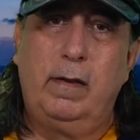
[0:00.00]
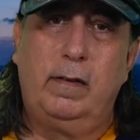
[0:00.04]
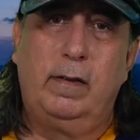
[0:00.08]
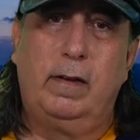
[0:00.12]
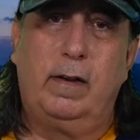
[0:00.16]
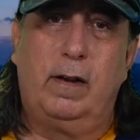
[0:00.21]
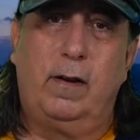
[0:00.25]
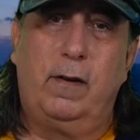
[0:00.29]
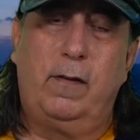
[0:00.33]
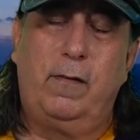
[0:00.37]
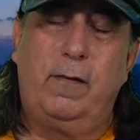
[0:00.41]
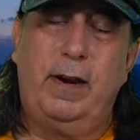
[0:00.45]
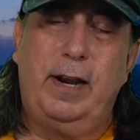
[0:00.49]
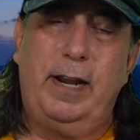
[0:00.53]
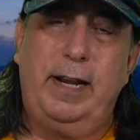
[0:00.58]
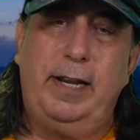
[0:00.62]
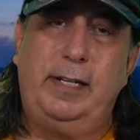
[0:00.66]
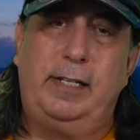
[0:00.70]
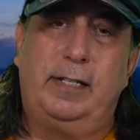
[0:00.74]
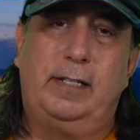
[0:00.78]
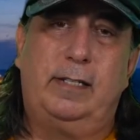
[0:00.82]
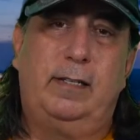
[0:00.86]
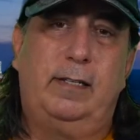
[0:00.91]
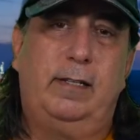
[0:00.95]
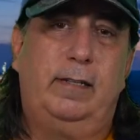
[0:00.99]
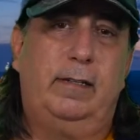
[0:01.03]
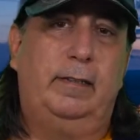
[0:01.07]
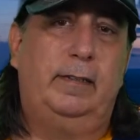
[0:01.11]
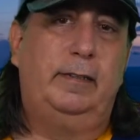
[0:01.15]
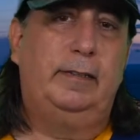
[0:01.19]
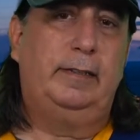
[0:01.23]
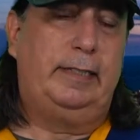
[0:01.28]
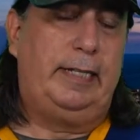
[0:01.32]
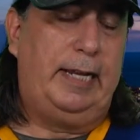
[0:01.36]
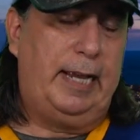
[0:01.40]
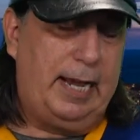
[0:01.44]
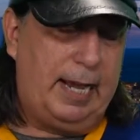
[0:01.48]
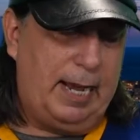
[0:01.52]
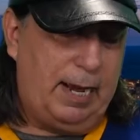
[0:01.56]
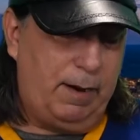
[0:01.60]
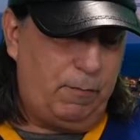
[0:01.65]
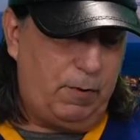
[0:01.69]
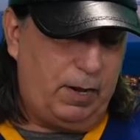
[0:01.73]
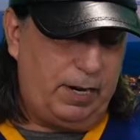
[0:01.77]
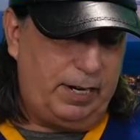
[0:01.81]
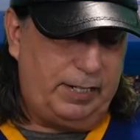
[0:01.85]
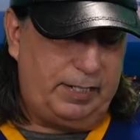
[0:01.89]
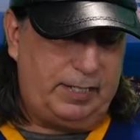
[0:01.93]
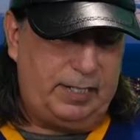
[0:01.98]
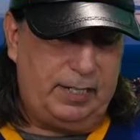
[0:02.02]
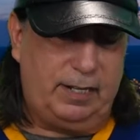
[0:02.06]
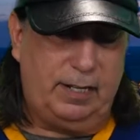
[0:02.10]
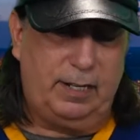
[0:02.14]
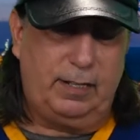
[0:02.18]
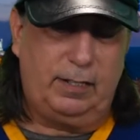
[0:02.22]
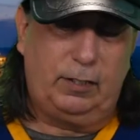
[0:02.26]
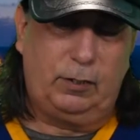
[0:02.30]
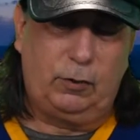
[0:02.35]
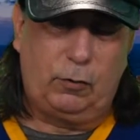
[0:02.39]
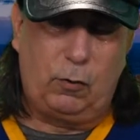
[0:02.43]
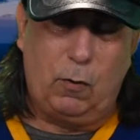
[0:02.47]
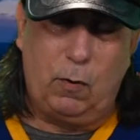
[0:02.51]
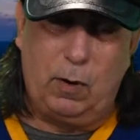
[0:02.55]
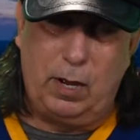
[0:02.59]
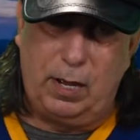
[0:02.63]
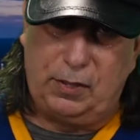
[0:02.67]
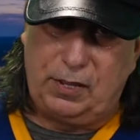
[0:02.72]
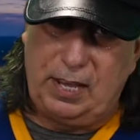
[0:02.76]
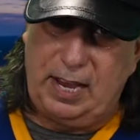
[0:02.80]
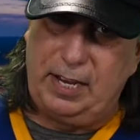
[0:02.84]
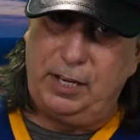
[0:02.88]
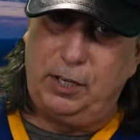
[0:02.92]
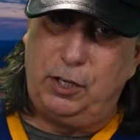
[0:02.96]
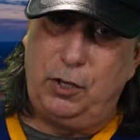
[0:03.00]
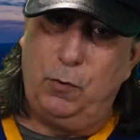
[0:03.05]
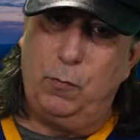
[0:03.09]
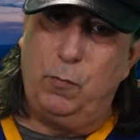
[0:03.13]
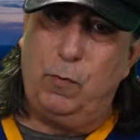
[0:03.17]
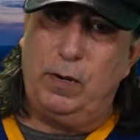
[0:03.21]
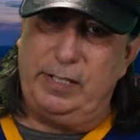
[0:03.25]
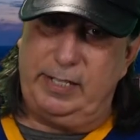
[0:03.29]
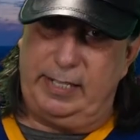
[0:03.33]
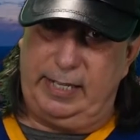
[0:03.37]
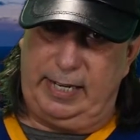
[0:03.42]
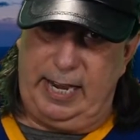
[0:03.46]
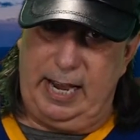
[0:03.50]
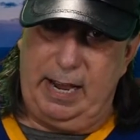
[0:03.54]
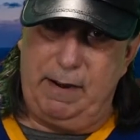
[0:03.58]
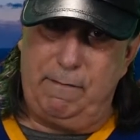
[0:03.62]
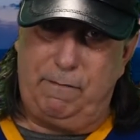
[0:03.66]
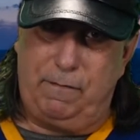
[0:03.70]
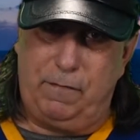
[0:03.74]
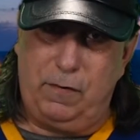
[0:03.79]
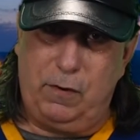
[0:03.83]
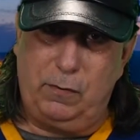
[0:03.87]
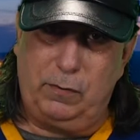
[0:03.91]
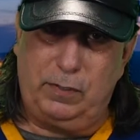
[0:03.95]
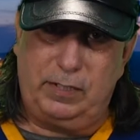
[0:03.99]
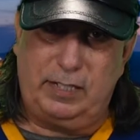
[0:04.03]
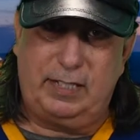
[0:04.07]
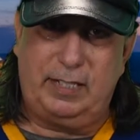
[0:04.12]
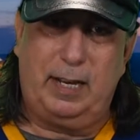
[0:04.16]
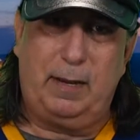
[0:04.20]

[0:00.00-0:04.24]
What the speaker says: All right. Yeah, I wanted to throw a thank you once again, folks.